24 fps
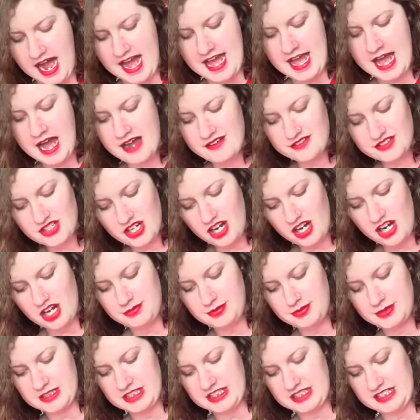I have not
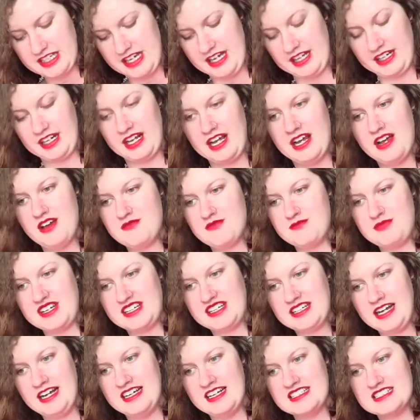opened it yet
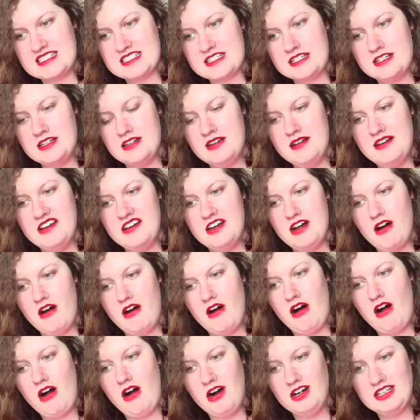because
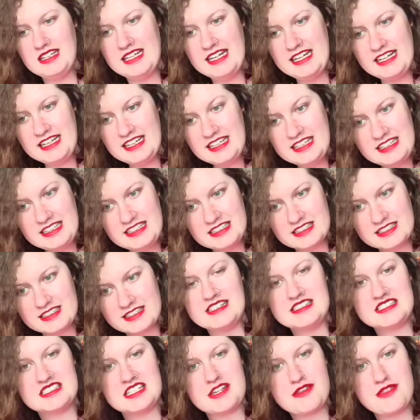Ollie
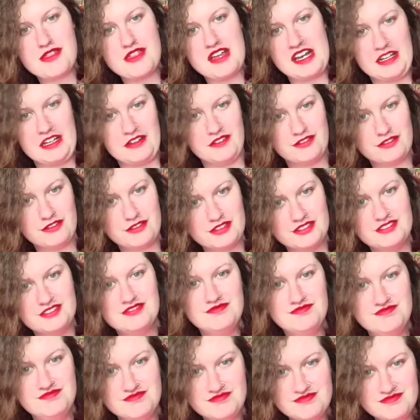is a thief.
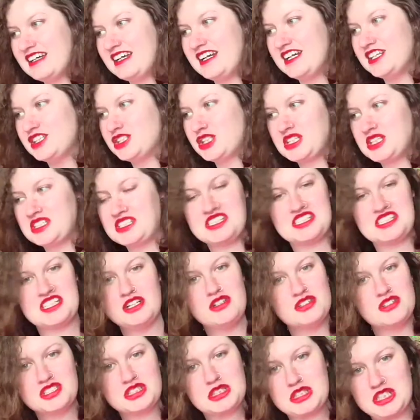He just
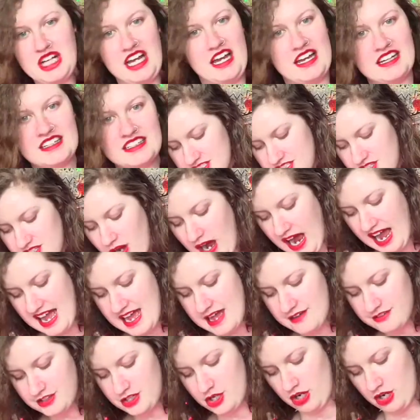steals shit. So I
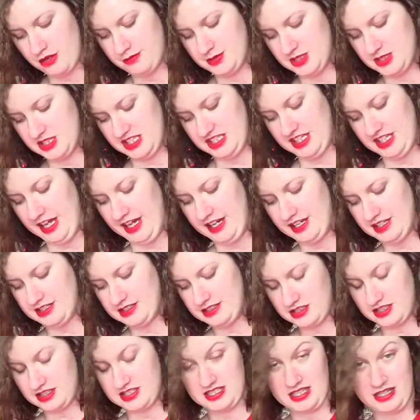haven't opened it yet
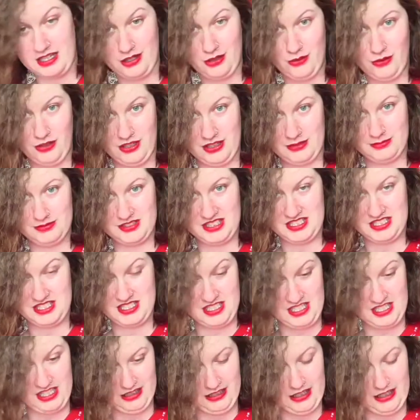because I don't want him to
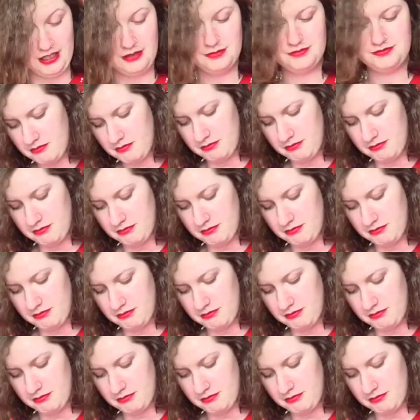steal it.